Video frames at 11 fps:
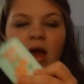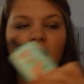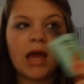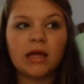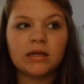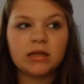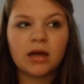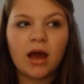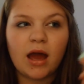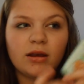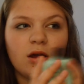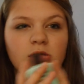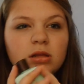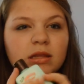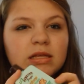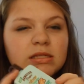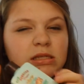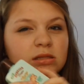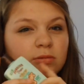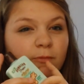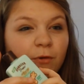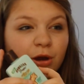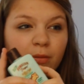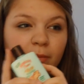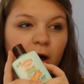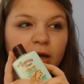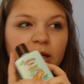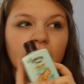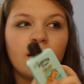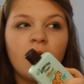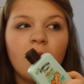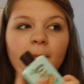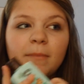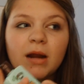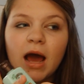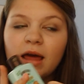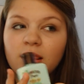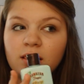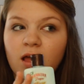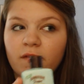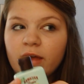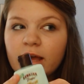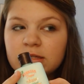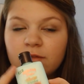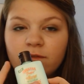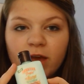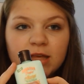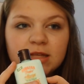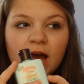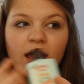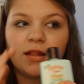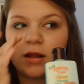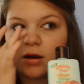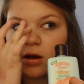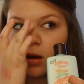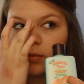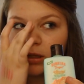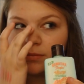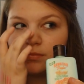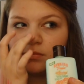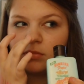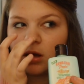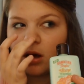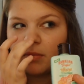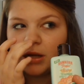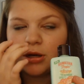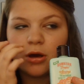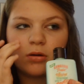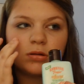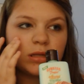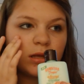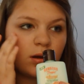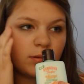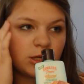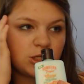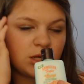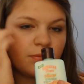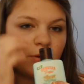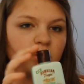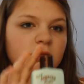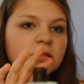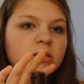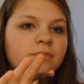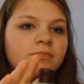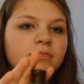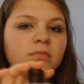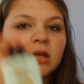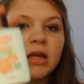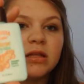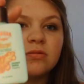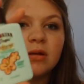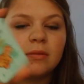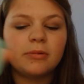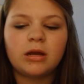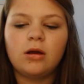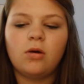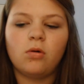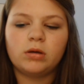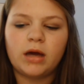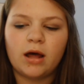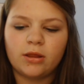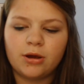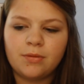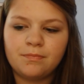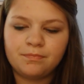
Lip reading: and I know that this is for your body, but I love it as a face highlighter on my nose and on my cheekbones. It's a really pretty gold color.